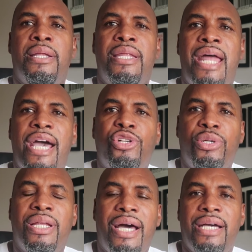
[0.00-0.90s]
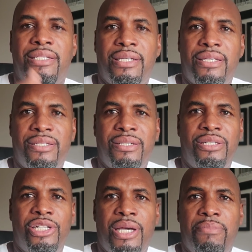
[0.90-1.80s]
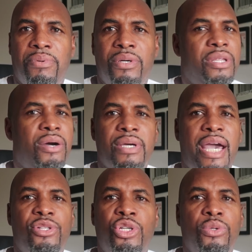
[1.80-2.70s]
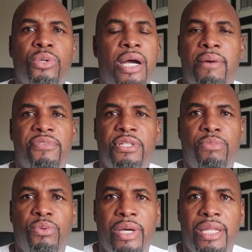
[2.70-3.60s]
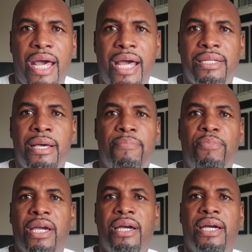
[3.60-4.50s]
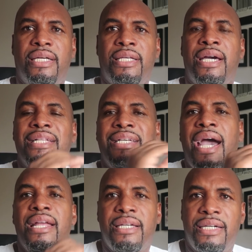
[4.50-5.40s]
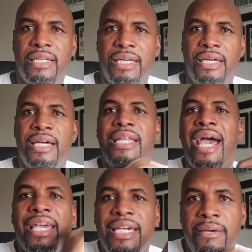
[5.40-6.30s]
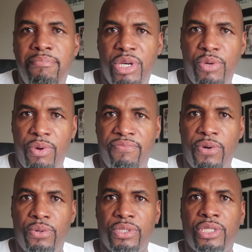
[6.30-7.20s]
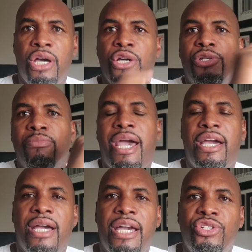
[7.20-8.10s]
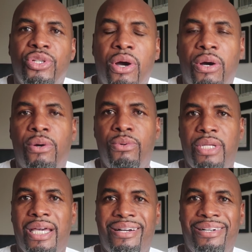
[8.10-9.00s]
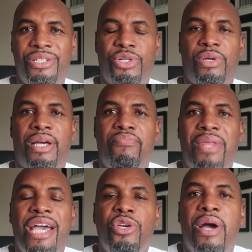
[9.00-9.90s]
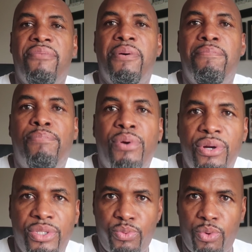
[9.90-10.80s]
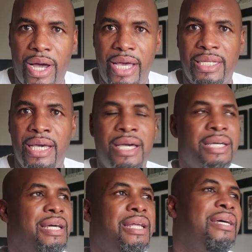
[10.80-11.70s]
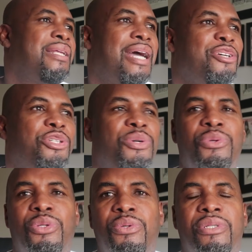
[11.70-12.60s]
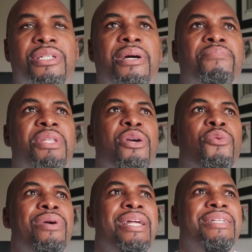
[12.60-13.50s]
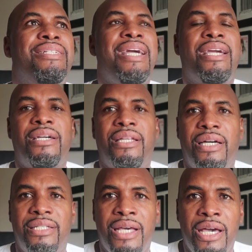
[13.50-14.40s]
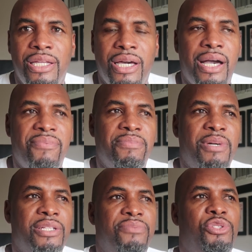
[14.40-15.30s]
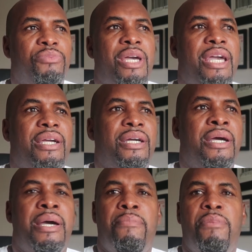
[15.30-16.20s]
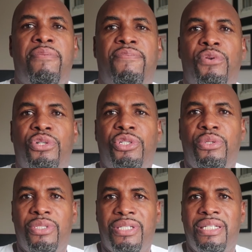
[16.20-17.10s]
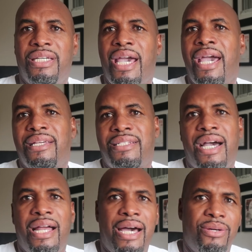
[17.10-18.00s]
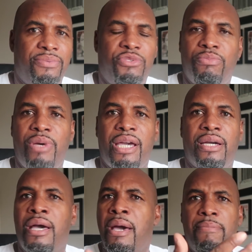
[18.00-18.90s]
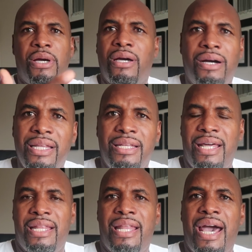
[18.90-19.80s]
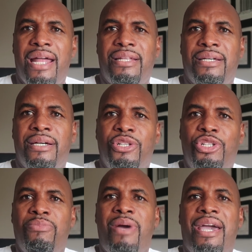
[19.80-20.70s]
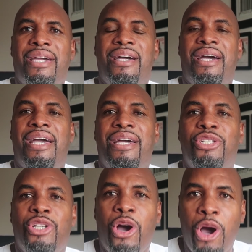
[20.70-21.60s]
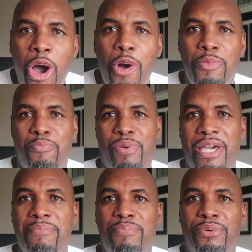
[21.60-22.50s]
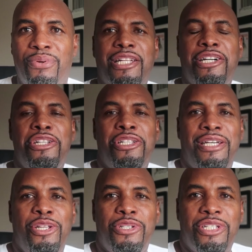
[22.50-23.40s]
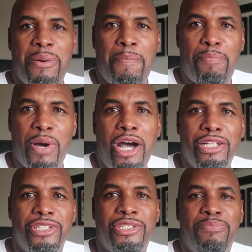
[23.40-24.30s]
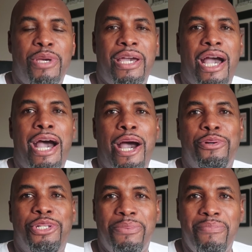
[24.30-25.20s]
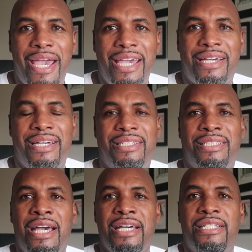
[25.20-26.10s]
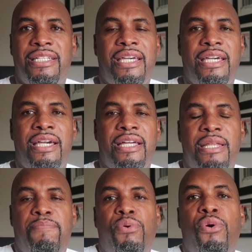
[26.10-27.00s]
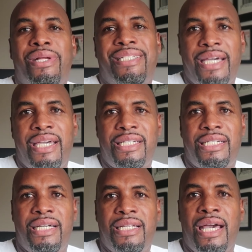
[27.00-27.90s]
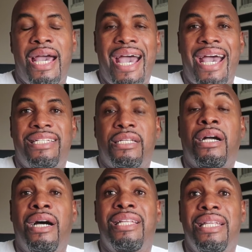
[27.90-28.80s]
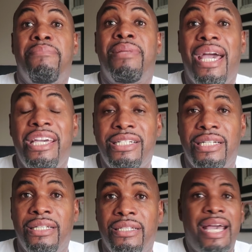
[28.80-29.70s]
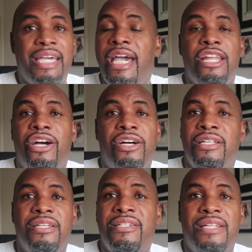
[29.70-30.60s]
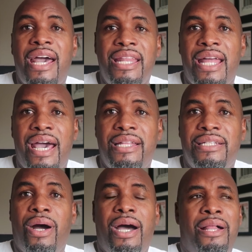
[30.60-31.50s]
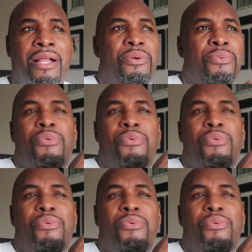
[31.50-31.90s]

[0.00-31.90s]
naturalized citizenship, don't get too comfortable with that, because technically that can be revoked. Jamaica is the only country that you have a birthright, that unless you do something ridiculous, the government of Jamaica may force you to seek exile out of Jamaica. But other than that, Jamaica is home, people. It continues to puzzle me how Jamaicans see deportation as condemnation. I can't understand that. While the